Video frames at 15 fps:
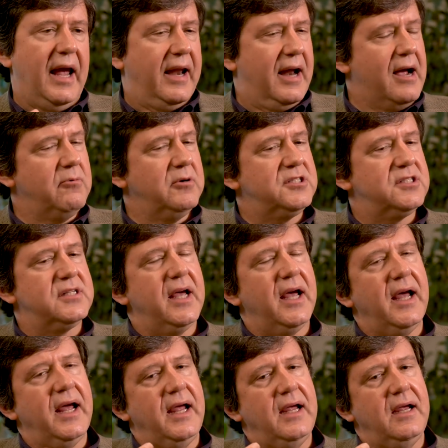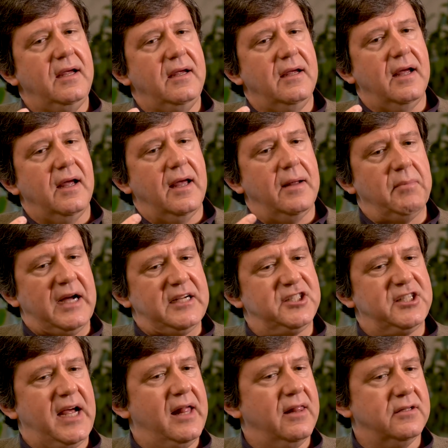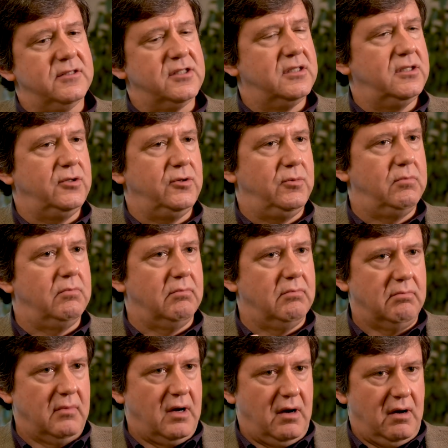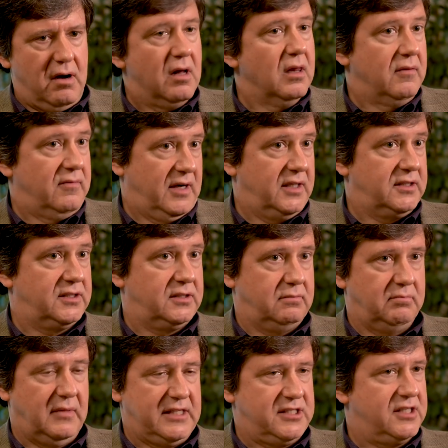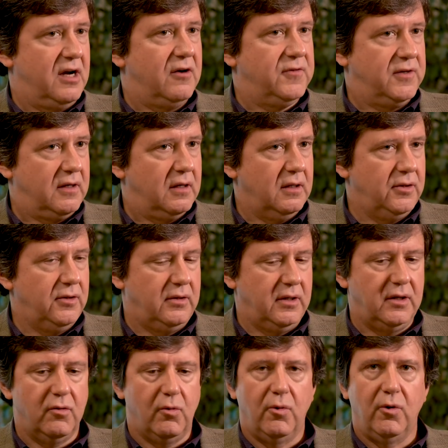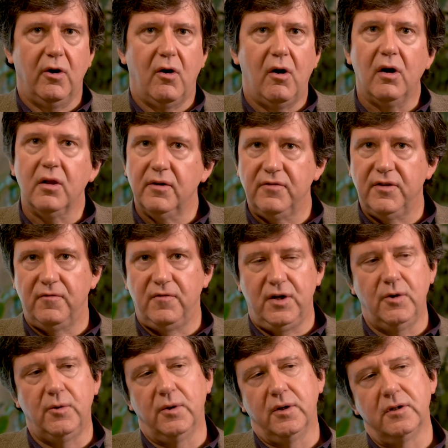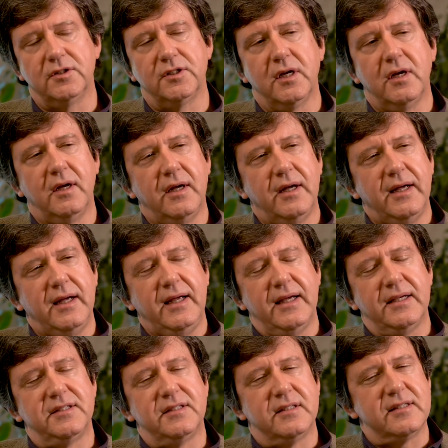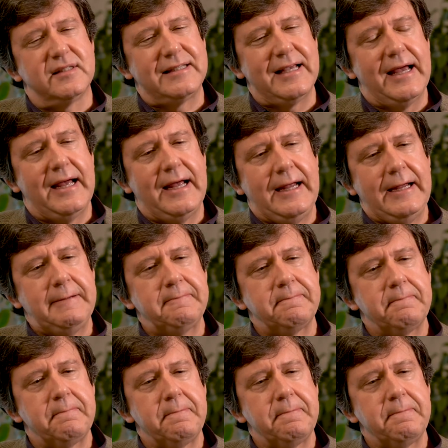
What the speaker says: And I would say, and my challenge to all of us, myself included, or all of the viewers, is to say,